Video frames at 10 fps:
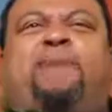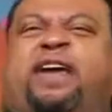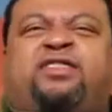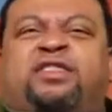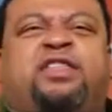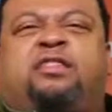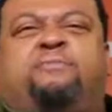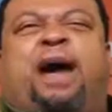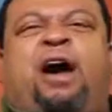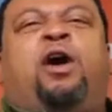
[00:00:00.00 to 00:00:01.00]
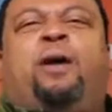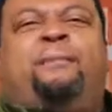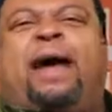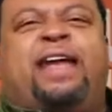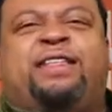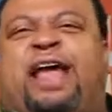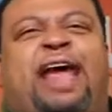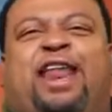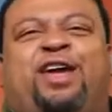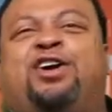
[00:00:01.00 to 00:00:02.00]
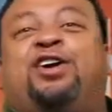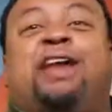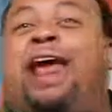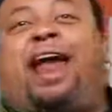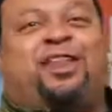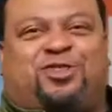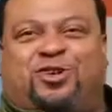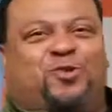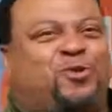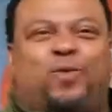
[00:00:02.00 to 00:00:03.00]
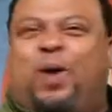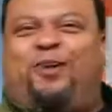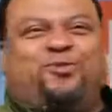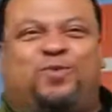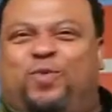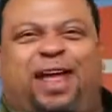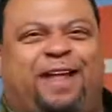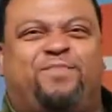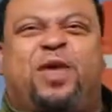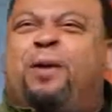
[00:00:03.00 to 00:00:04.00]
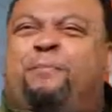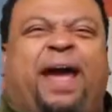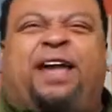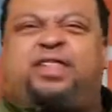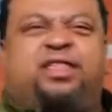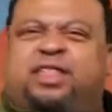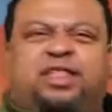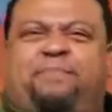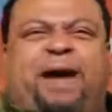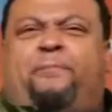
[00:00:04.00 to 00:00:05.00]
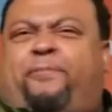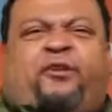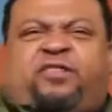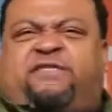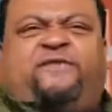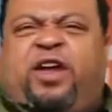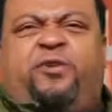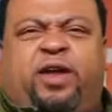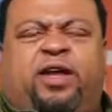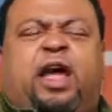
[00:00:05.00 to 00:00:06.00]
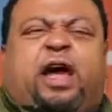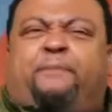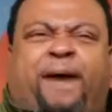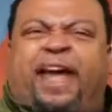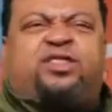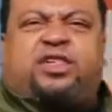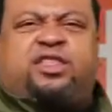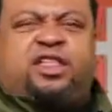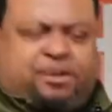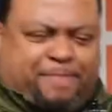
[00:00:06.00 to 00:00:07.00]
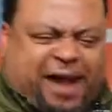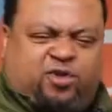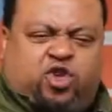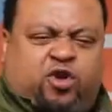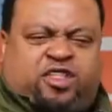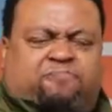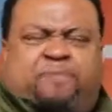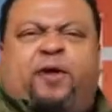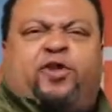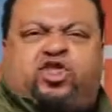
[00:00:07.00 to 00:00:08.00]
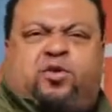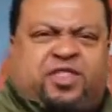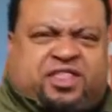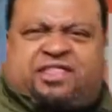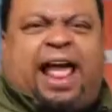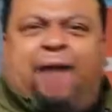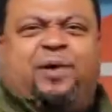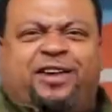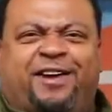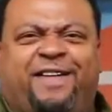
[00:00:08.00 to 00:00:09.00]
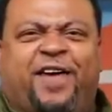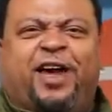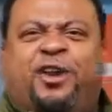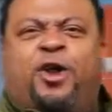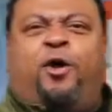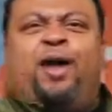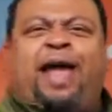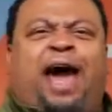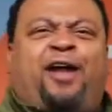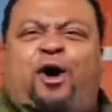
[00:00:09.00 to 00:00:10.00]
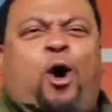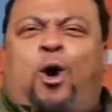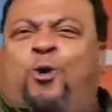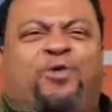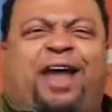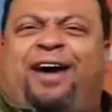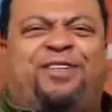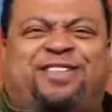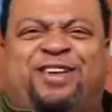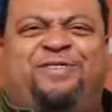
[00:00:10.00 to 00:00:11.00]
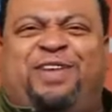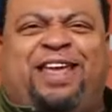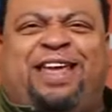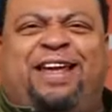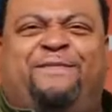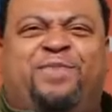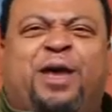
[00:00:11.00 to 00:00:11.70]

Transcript: Patience is about maintaining a good attitude while you wait. Patience is about persevering. Patience is about your spiritual stamina, knowing how to hold out until the end.